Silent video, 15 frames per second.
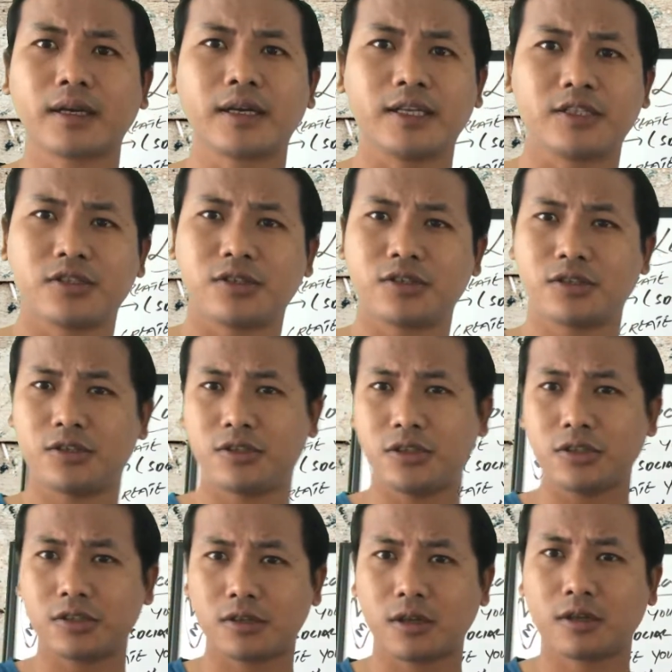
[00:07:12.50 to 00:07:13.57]
is
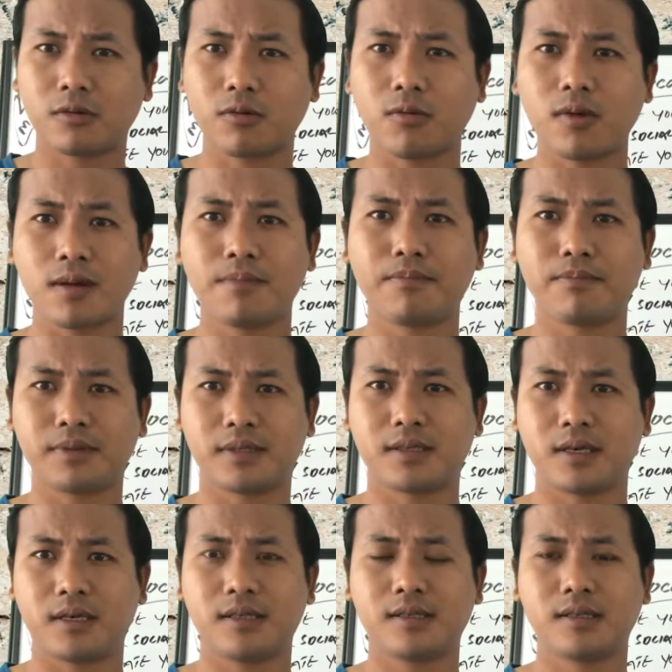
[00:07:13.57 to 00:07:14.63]
just not one
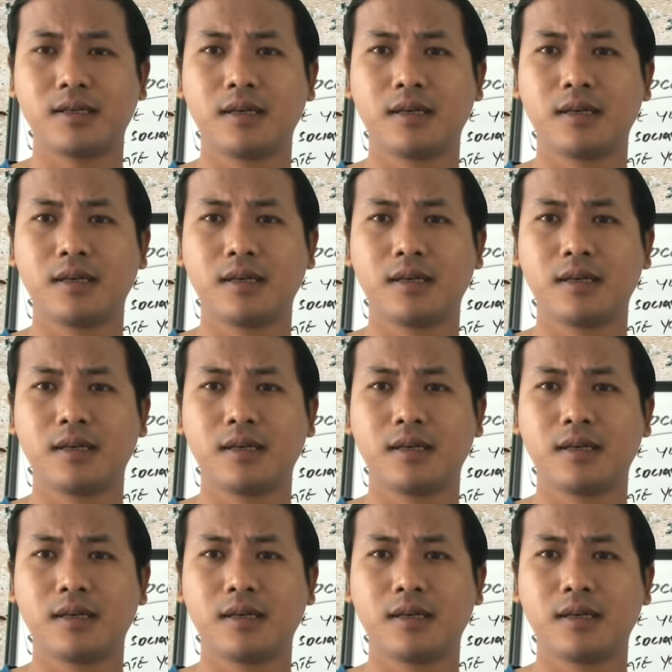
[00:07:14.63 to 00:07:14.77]
particular